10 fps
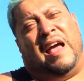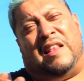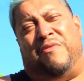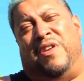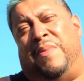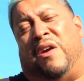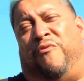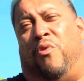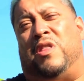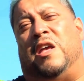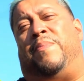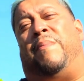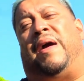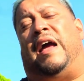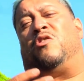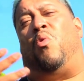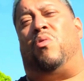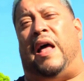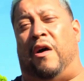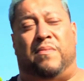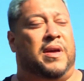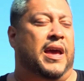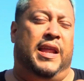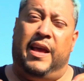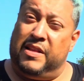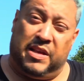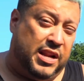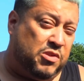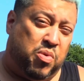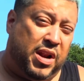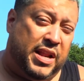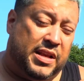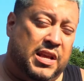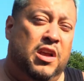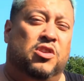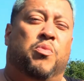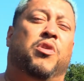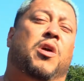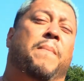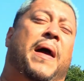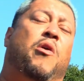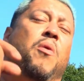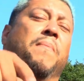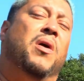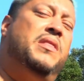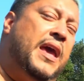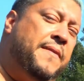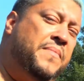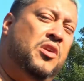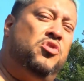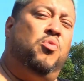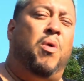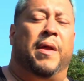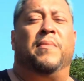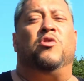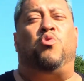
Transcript: It's not really making four days, but my guys called out. It is, it is what it is. So we're going to come back on Monday to what?